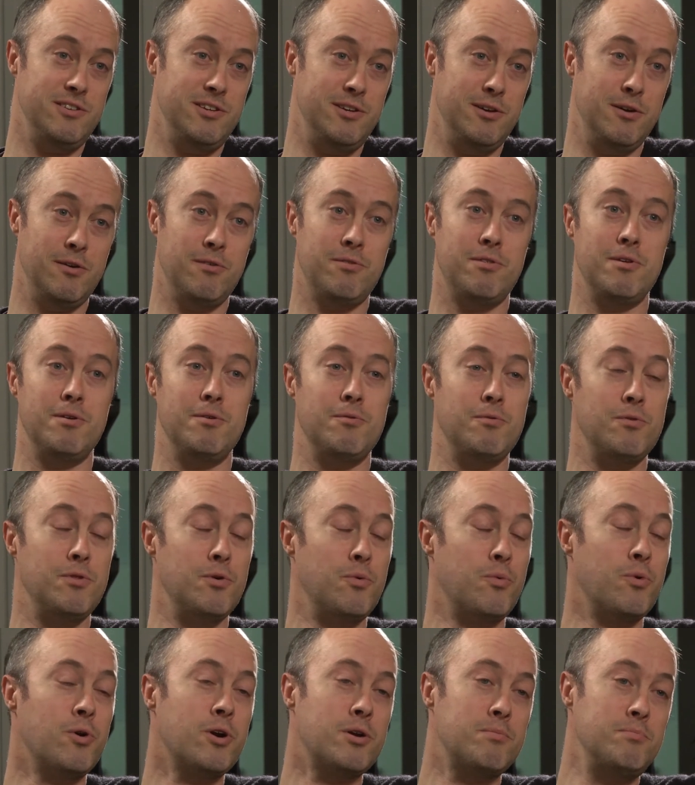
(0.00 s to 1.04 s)
You know, the, the
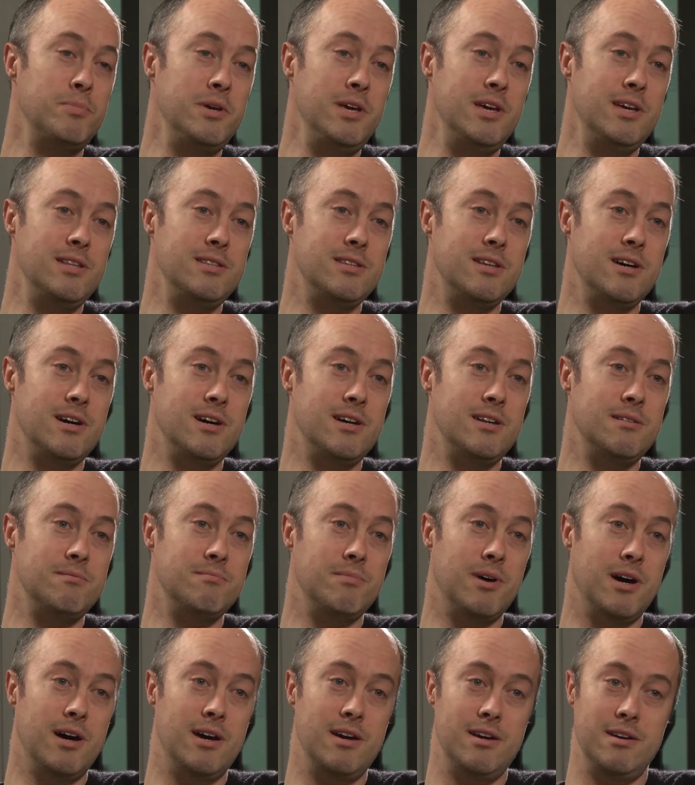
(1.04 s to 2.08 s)
work being done
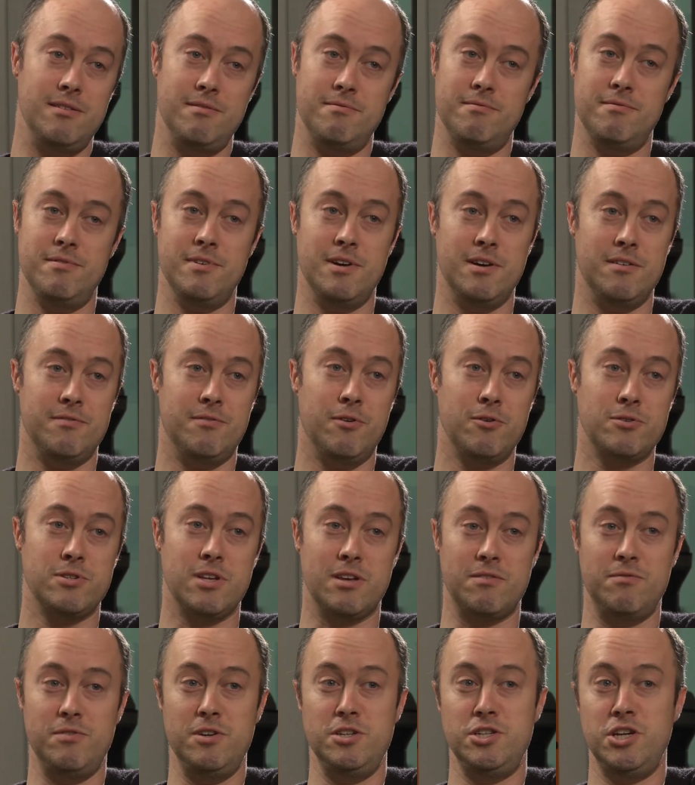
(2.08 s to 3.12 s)
by uh, folks
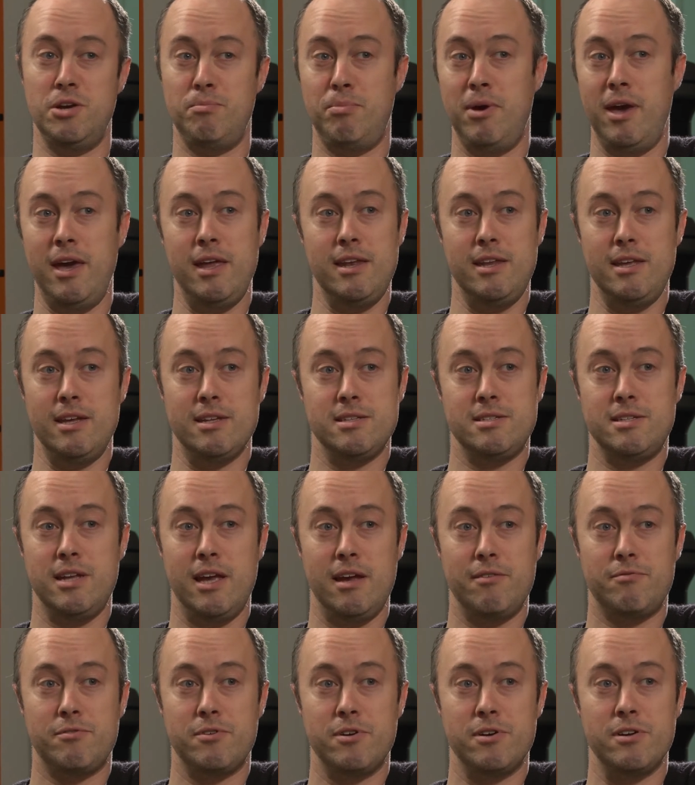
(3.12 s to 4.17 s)
like Vijay Pande at
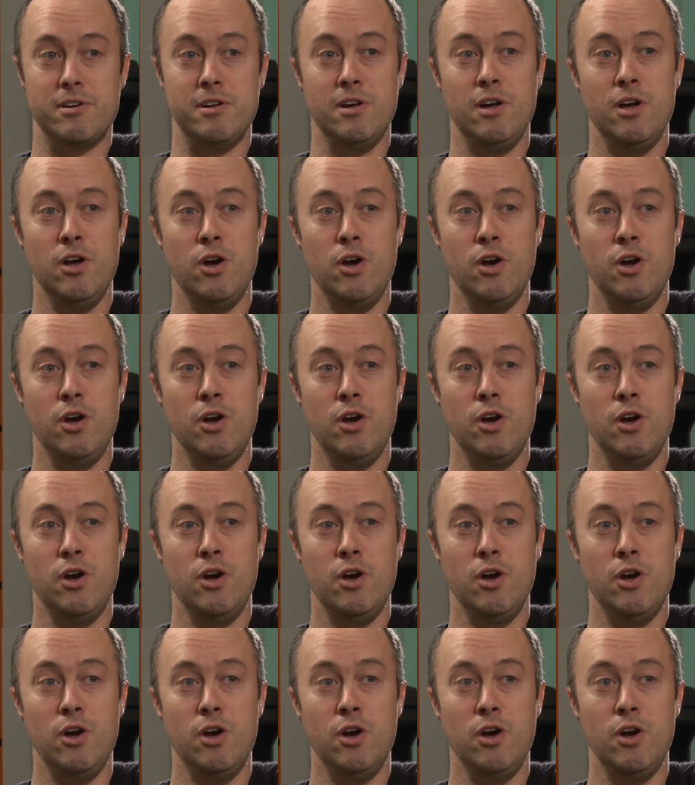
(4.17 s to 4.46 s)
Stanford,